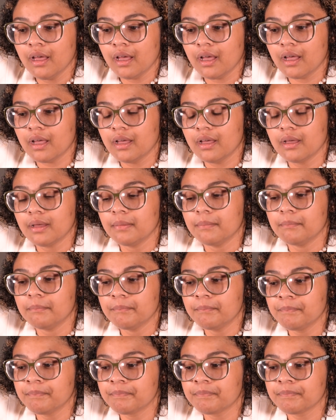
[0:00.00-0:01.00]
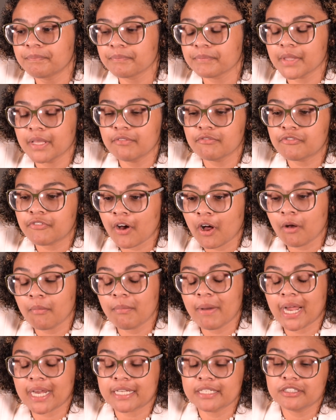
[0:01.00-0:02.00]
and fall
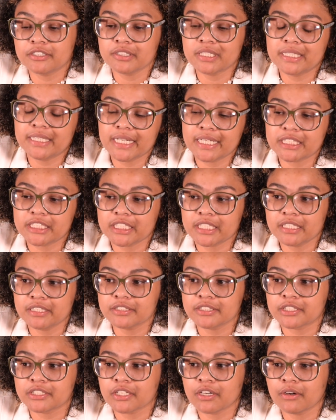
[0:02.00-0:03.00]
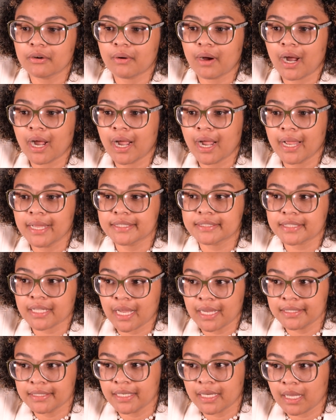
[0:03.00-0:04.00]
back into addiction. So I
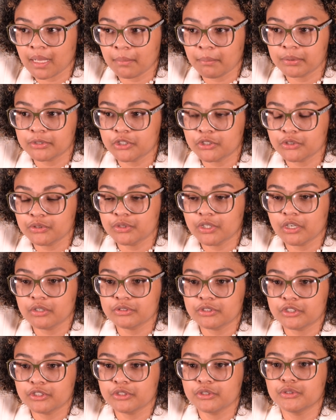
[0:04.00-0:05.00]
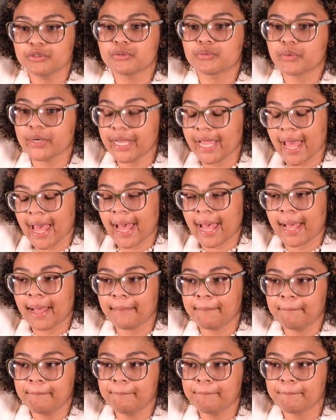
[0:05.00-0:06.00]
signed up to go to
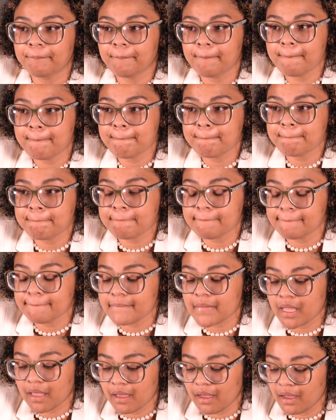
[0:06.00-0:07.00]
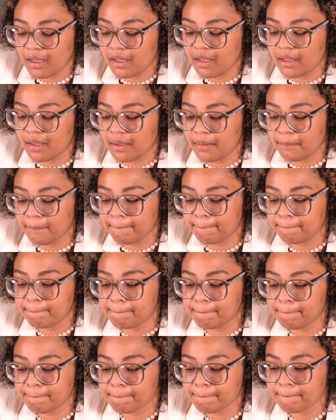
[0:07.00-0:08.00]
rehab.
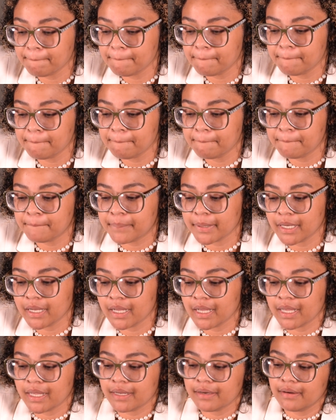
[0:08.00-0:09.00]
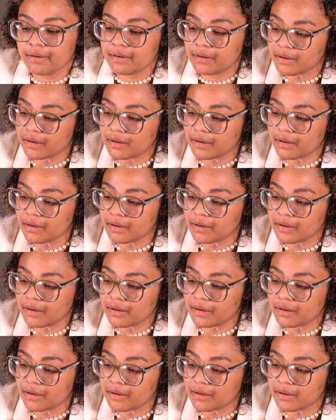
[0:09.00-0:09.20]
But